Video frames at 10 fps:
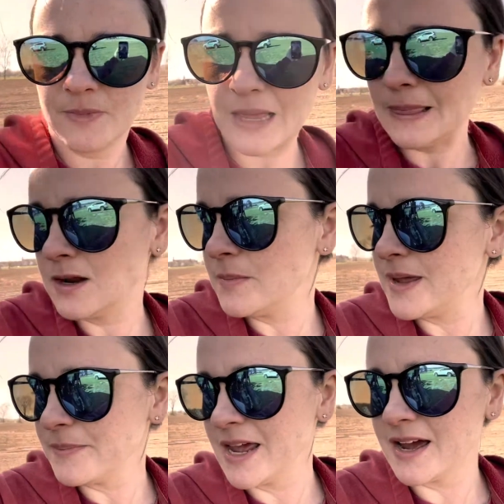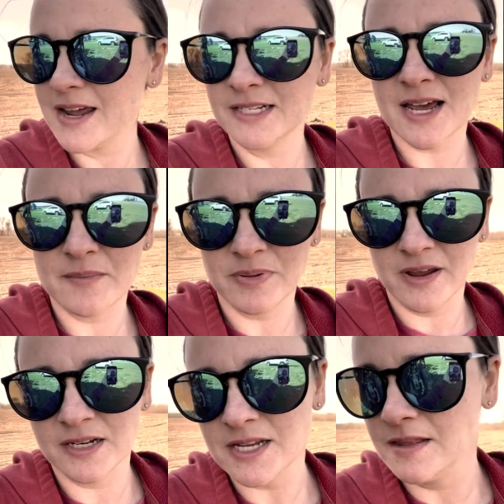little bit behind on
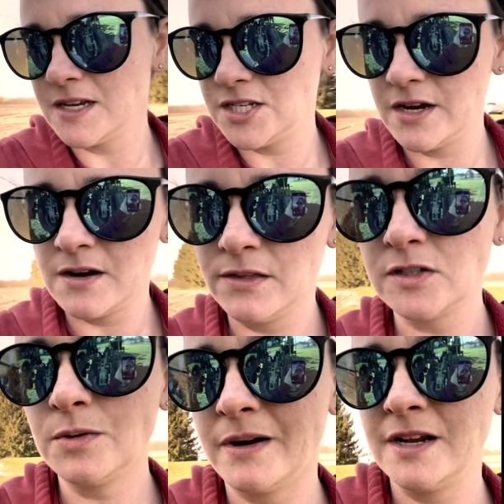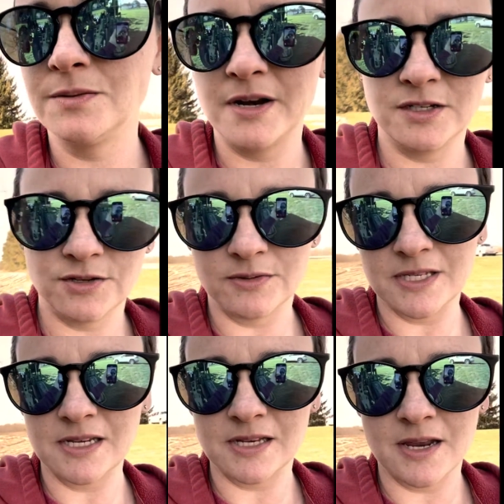planting this year in the 2022
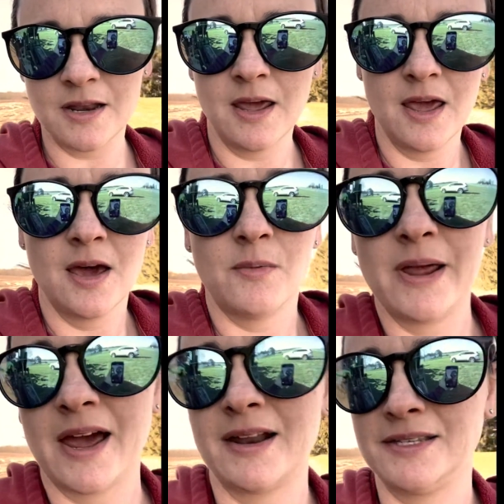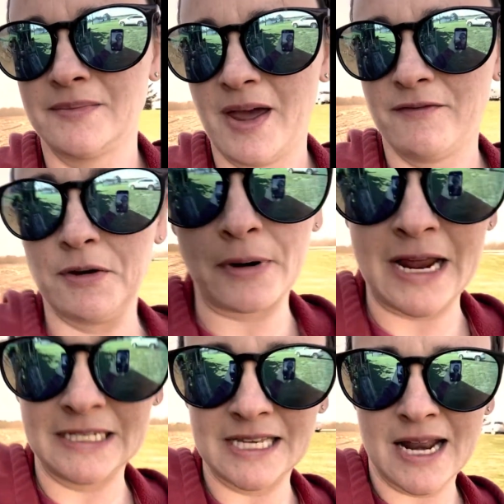season. We had some heavy
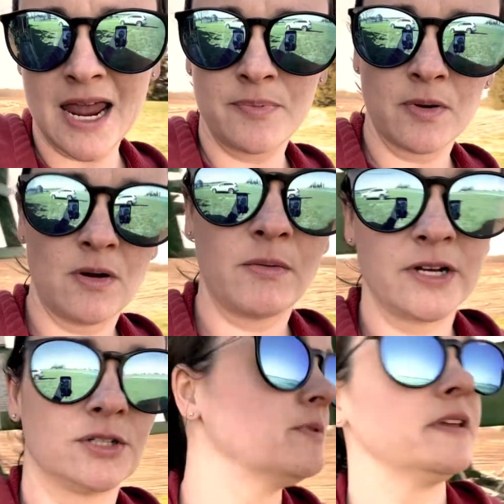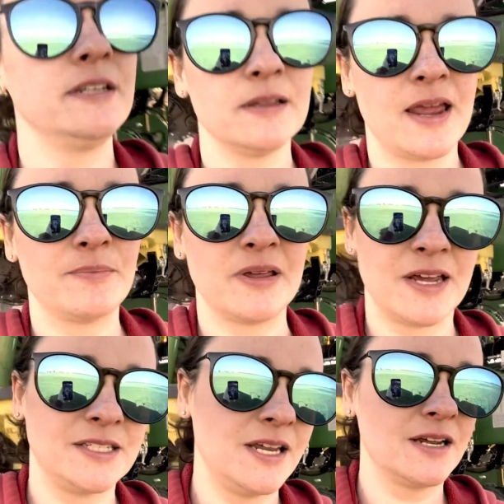rains in April, which really delayed
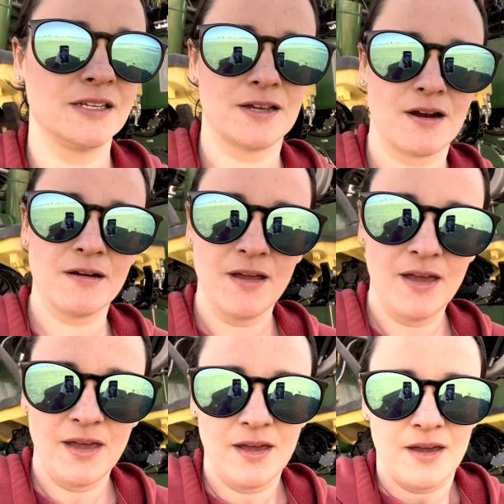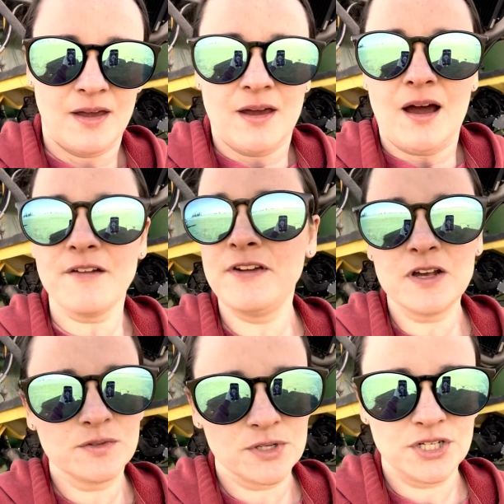planting because our
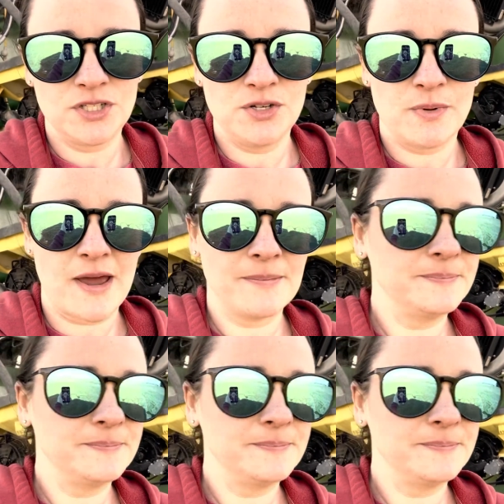fields were just too wet.